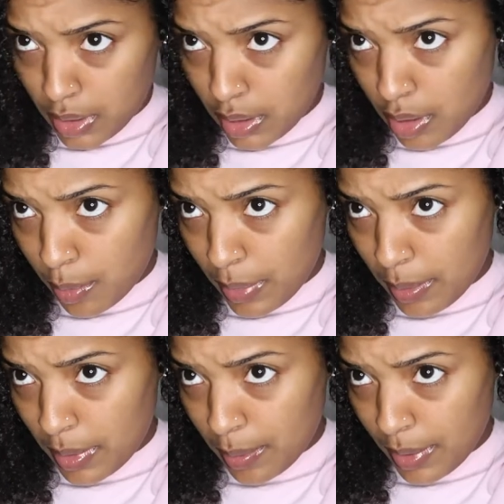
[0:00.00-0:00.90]
gonna go
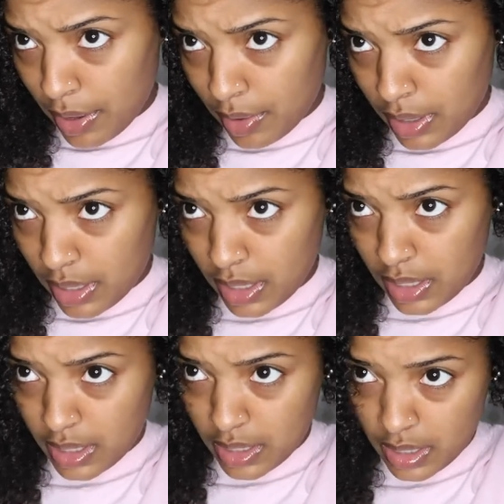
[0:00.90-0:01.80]
maybe about
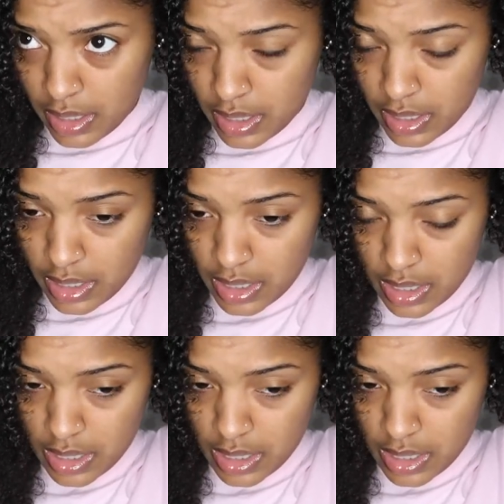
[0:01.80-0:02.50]
here